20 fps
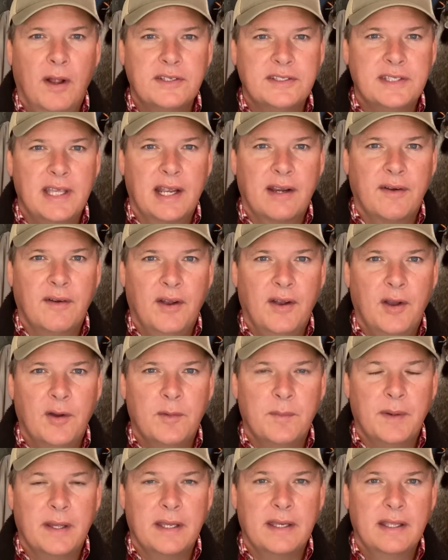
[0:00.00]
that grow,
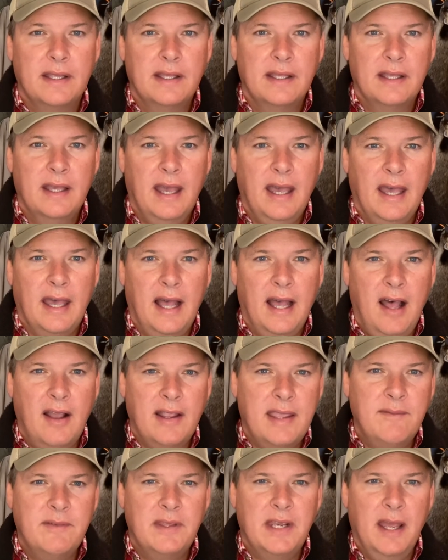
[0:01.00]
but I'll
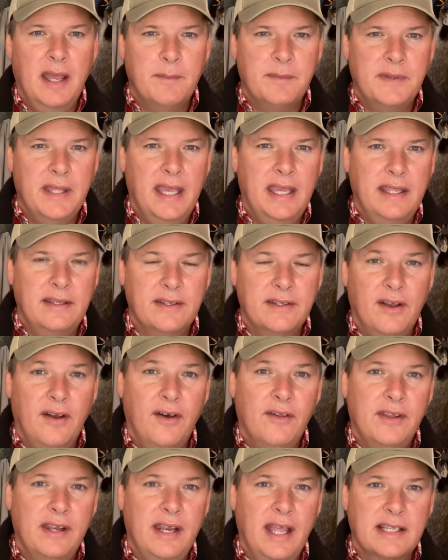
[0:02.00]
give you an update
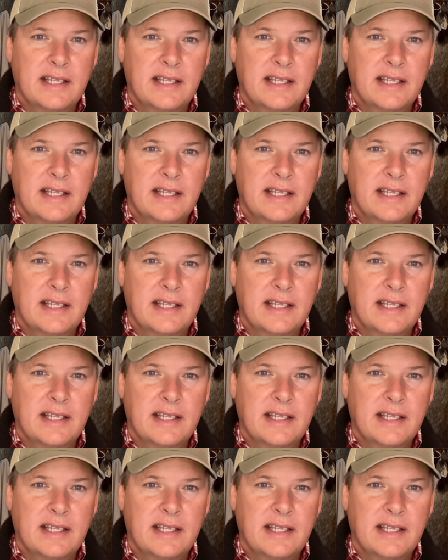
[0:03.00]
on the next